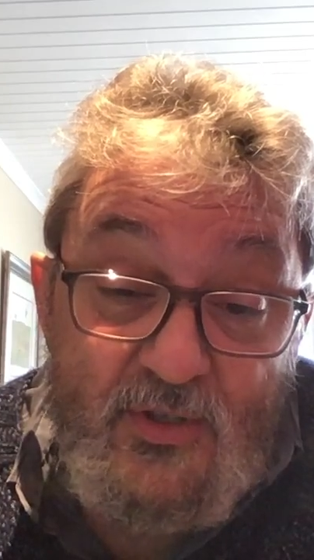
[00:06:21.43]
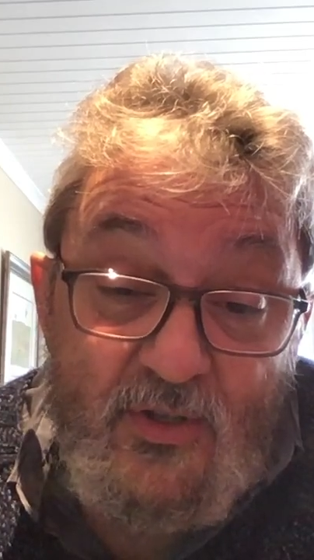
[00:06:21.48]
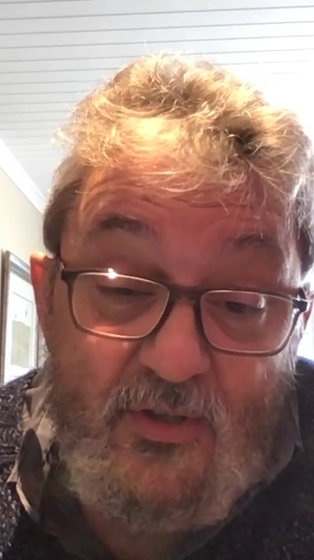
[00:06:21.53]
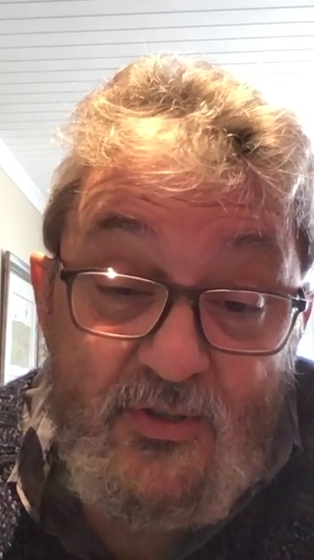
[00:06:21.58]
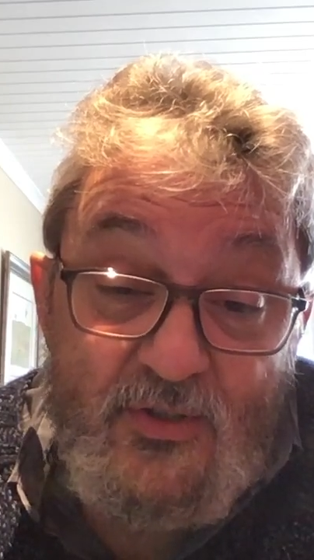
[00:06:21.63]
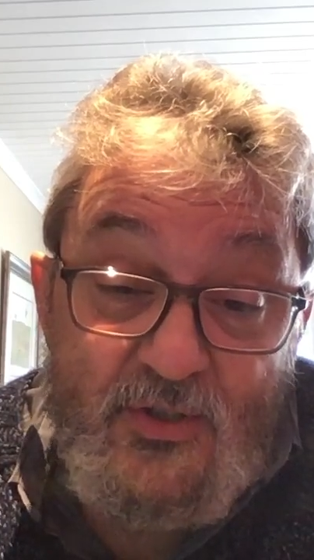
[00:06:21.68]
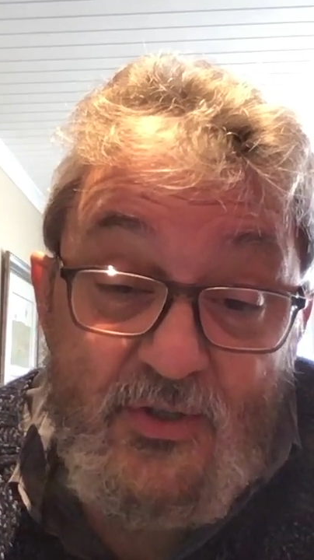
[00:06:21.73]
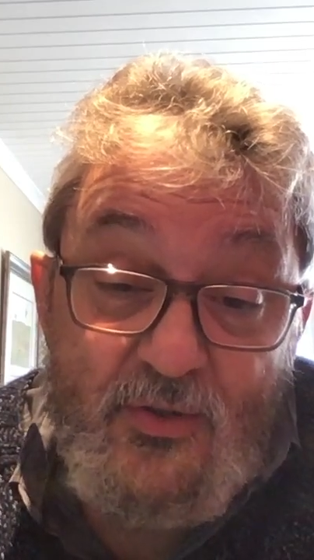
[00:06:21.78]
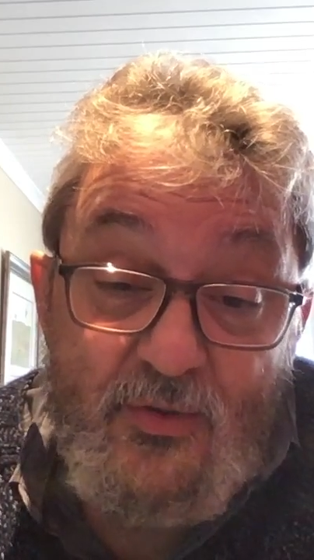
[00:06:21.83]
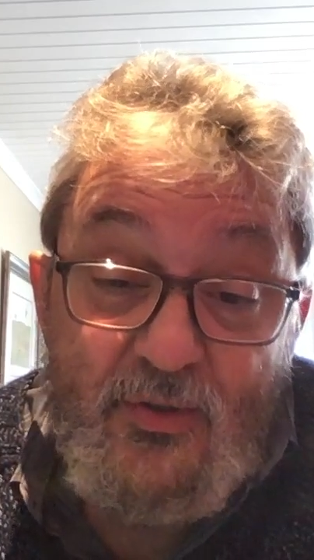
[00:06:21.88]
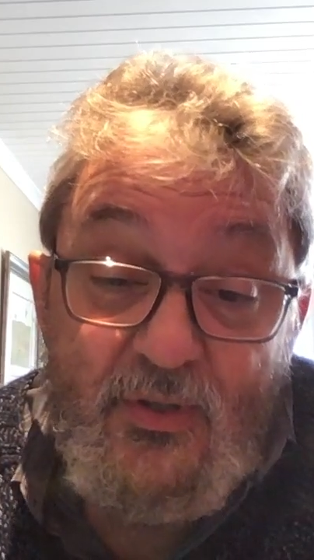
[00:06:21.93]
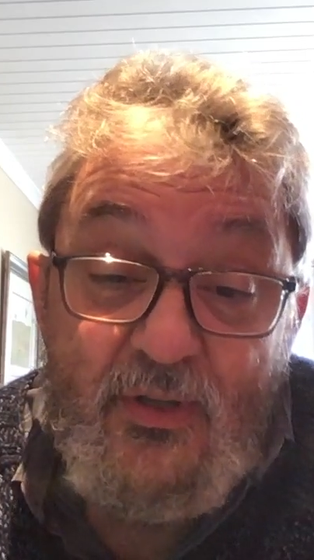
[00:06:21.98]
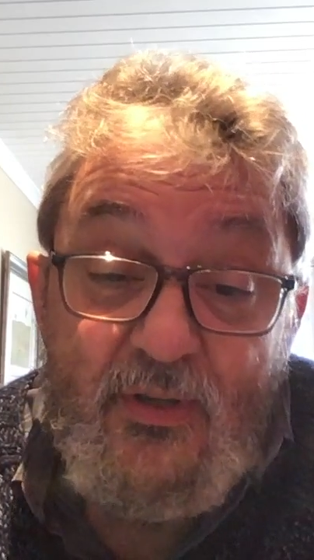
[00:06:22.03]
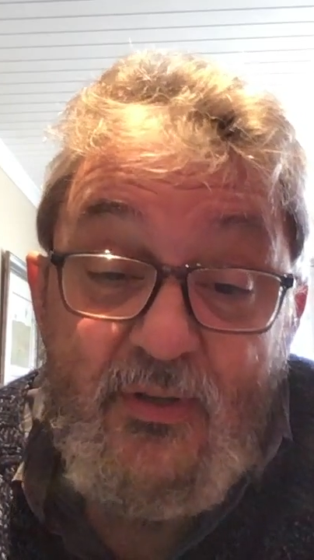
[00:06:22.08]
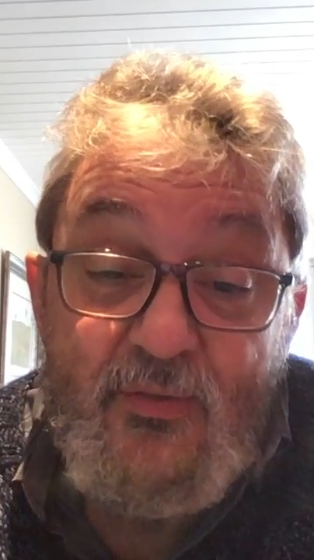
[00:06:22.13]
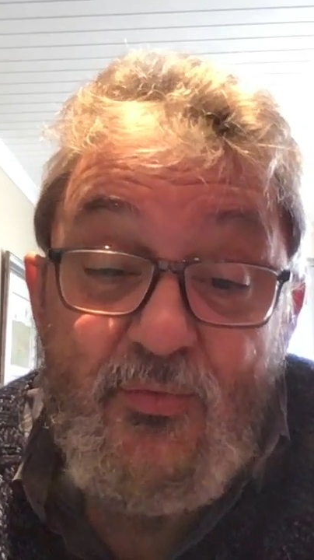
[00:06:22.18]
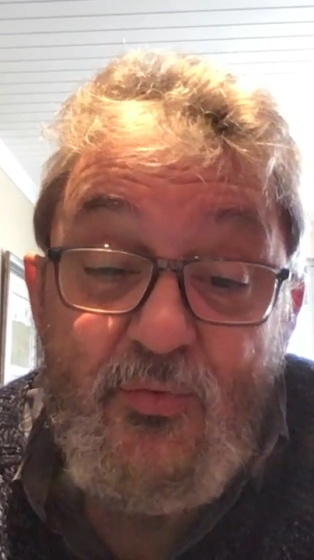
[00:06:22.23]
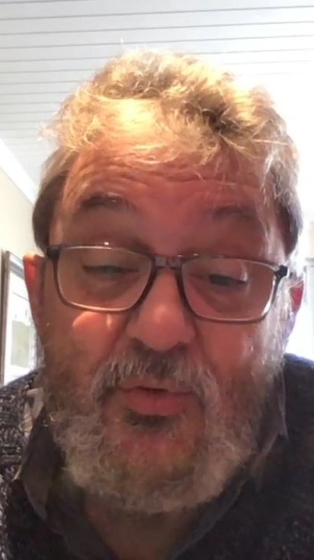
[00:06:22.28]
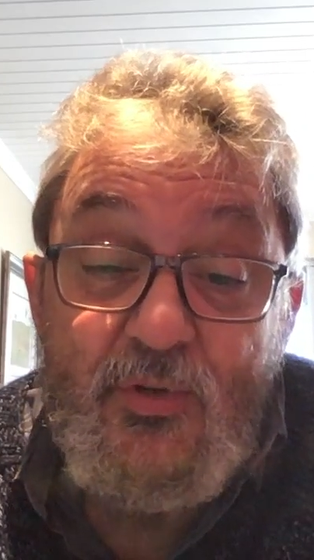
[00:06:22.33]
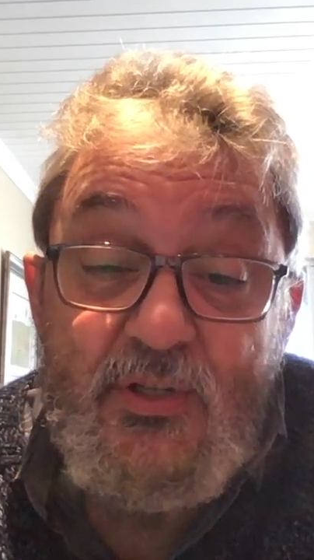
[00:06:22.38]
and starts
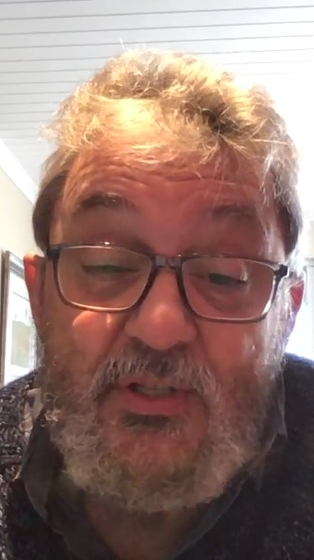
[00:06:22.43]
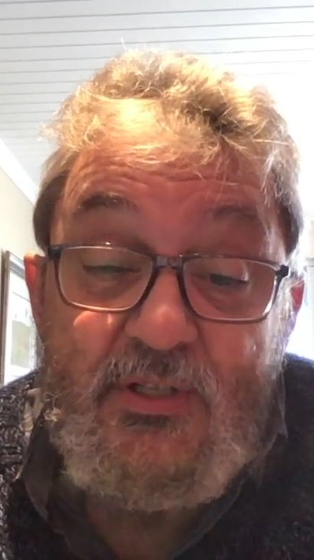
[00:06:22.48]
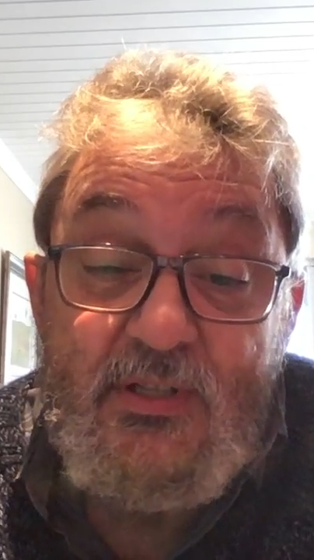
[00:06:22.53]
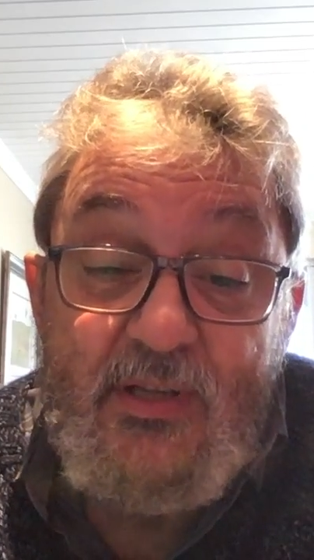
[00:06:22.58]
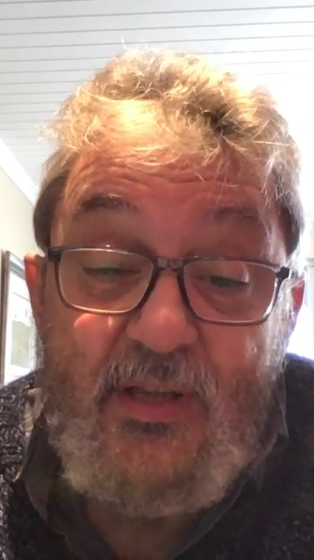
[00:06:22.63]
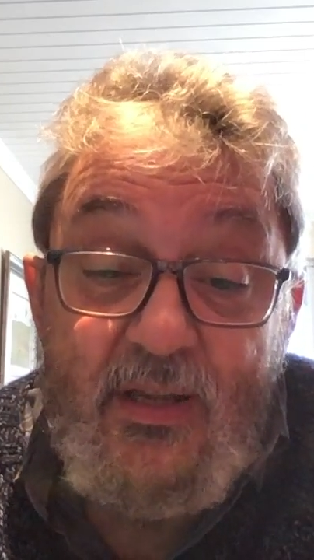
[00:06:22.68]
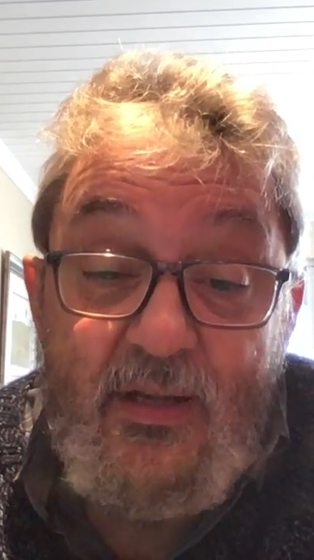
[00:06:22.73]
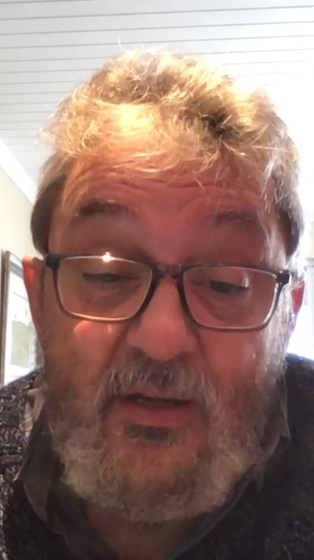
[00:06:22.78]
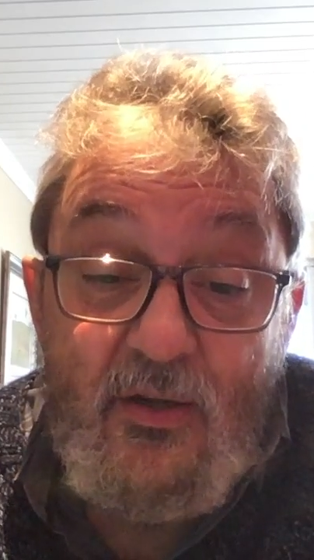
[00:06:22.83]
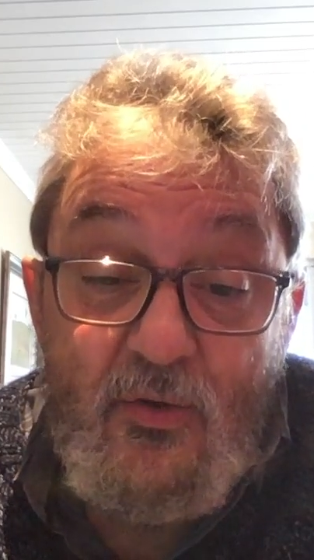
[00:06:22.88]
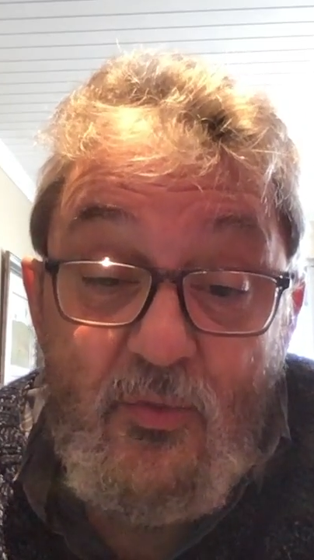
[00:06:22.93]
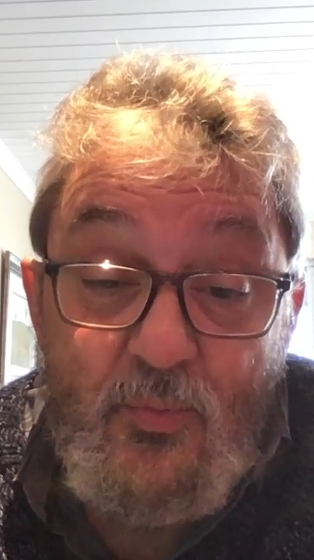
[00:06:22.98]
looking for his